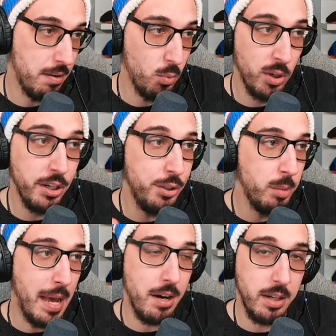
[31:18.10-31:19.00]
We're going to do
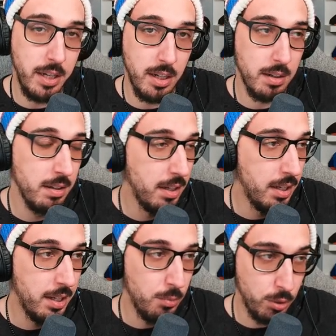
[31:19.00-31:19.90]
better here.
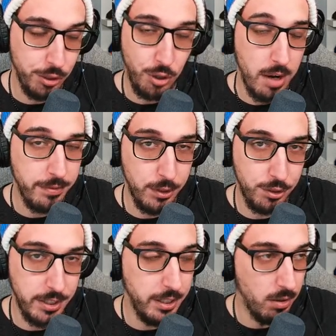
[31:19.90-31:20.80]
We're going to try to finish
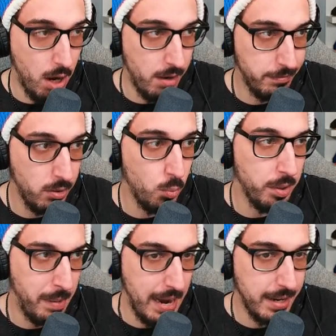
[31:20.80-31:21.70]
the year off with a
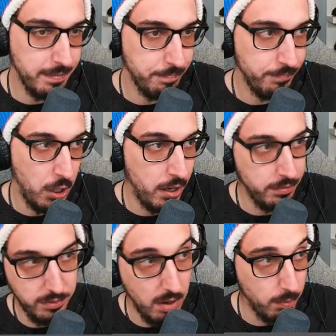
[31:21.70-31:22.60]
bang, all right? If
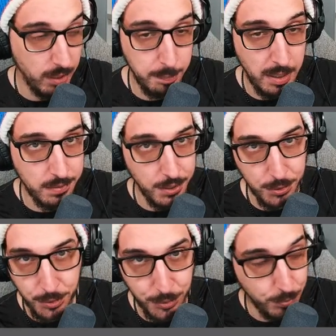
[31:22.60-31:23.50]
you've never played
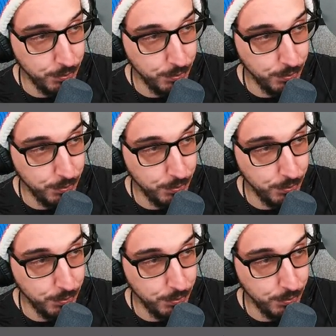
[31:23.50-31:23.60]
Puckdoku, it's real